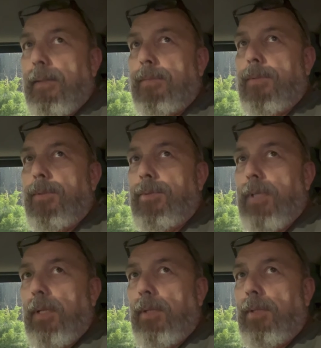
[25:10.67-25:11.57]
to
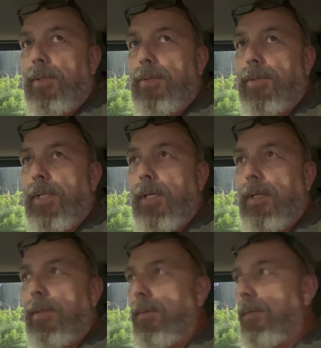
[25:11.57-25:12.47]
Toluca,
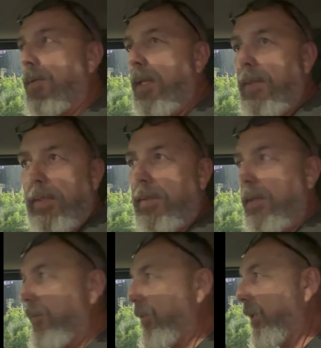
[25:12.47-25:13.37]
or I
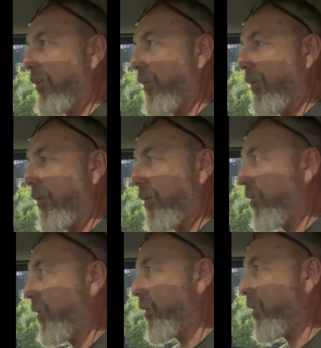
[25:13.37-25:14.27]
forgot what
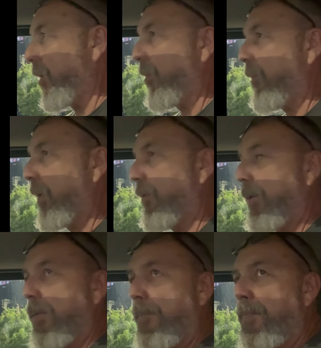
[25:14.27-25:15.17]
it's called.
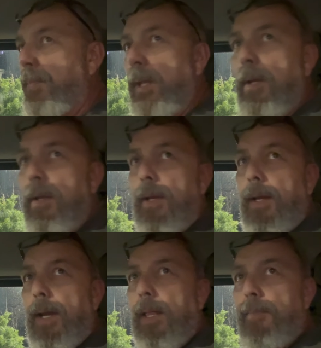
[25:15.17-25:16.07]
Anyways,
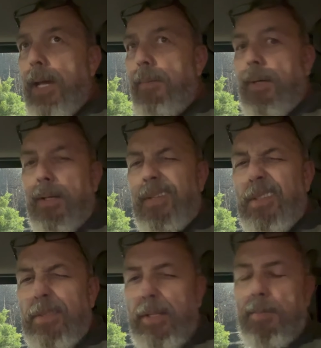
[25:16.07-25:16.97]
Alabama,
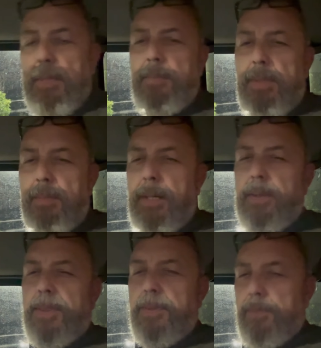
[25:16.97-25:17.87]
looks like it might be about
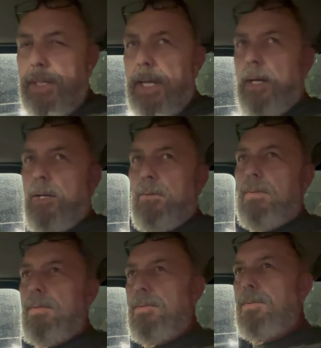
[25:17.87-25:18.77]
3
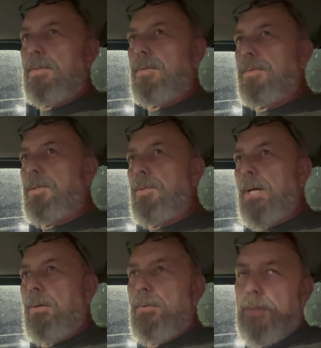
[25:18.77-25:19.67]
hours or 2
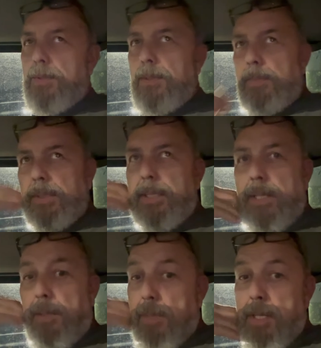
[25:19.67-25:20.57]
hours or something like that.
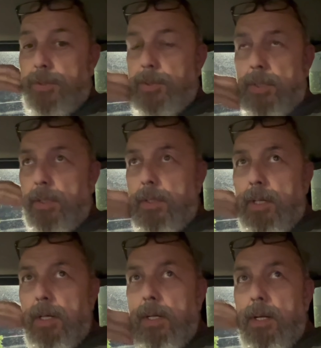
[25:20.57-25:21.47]
I'm not sure.
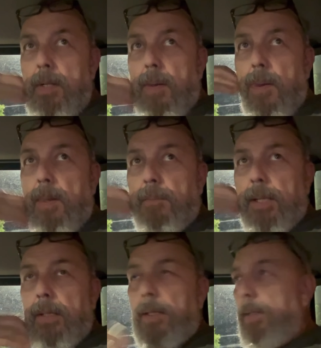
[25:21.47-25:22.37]

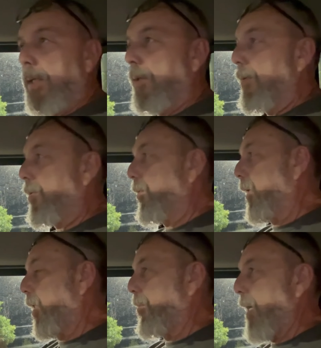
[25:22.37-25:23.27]
But I got to go through
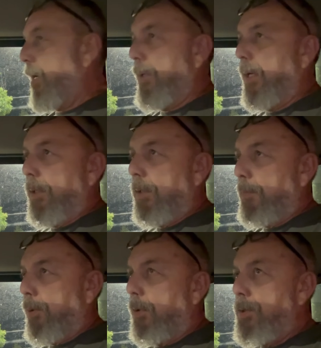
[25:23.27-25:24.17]
Alabama, a little
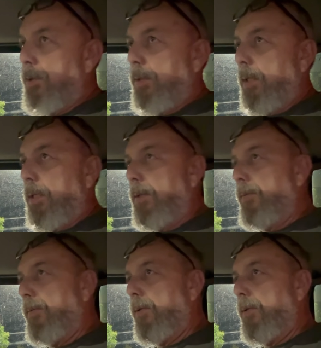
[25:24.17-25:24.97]
portion of